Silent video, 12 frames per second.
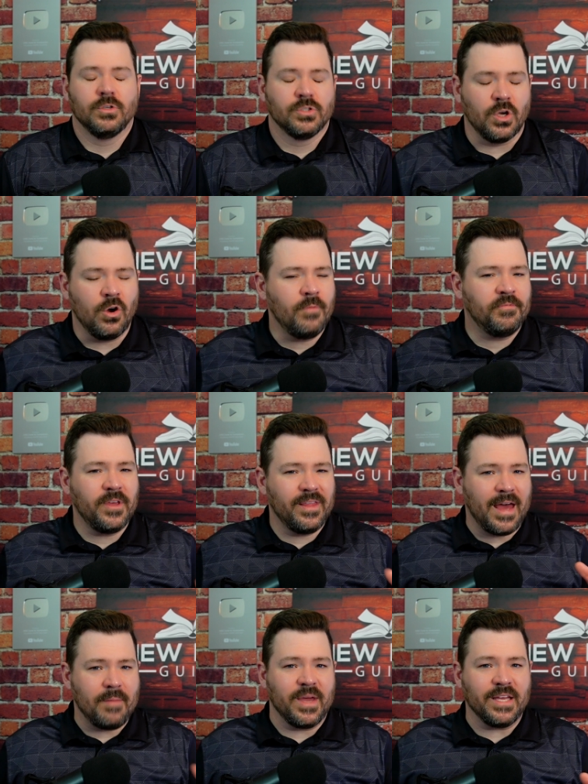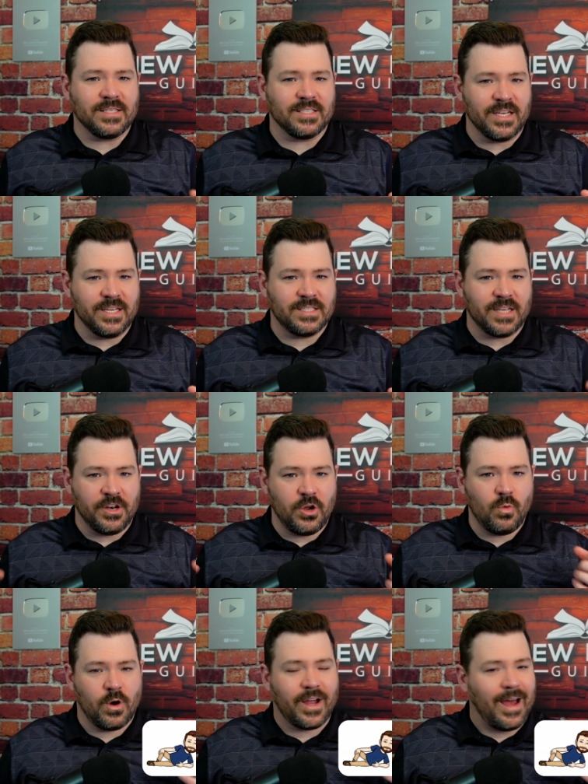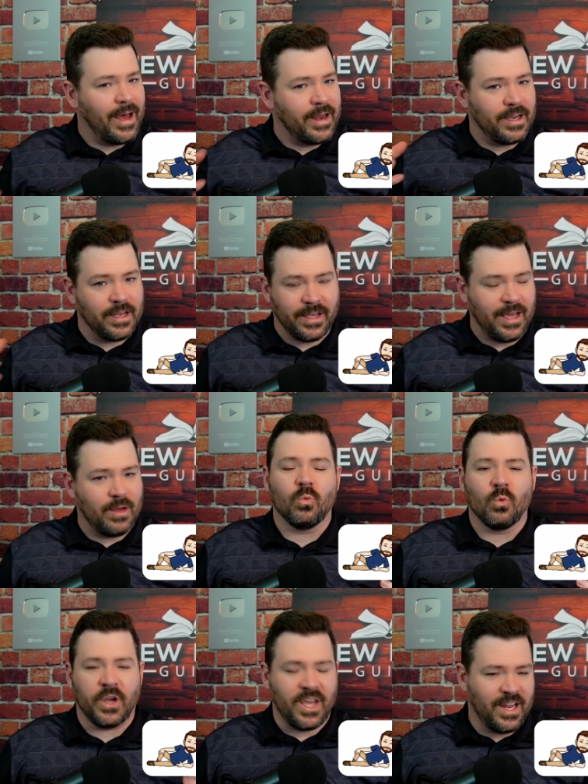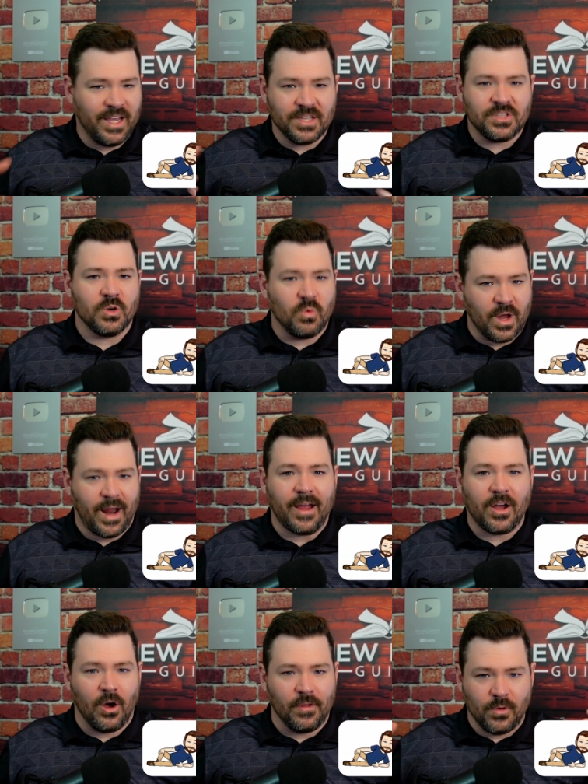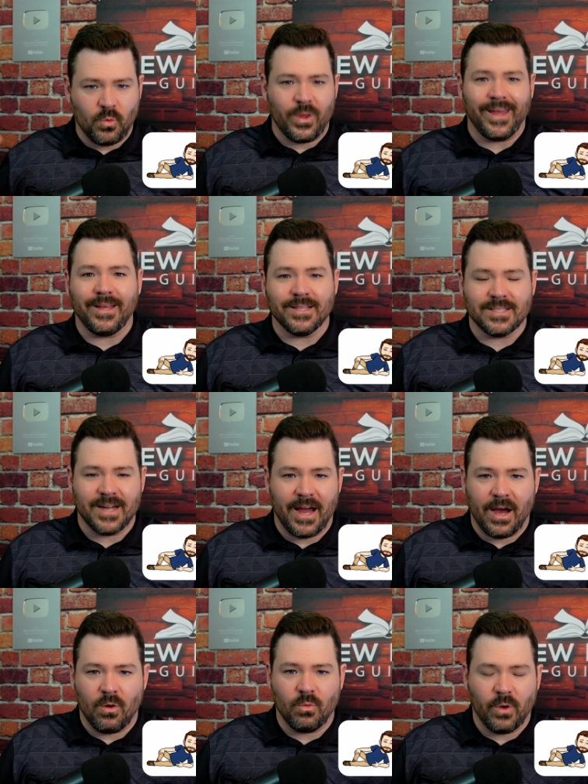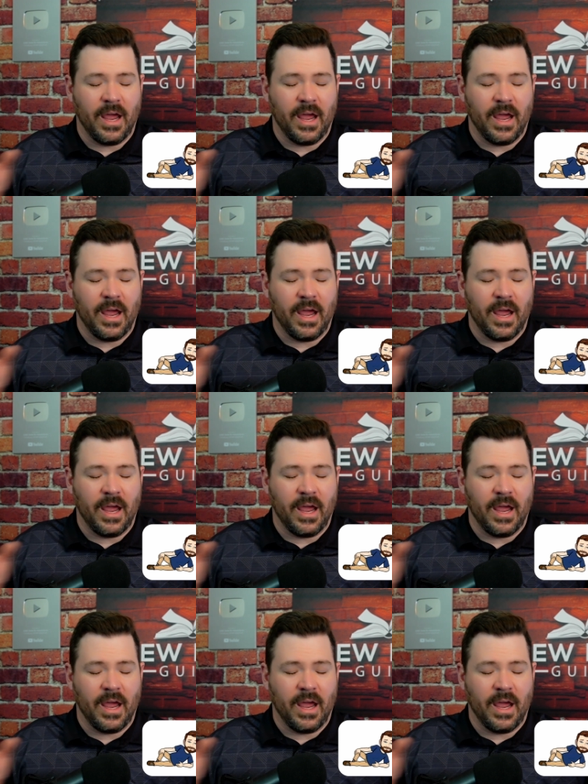So hopefully that made sense. I know we're kind of, again, we're getting into what I call the weeds now.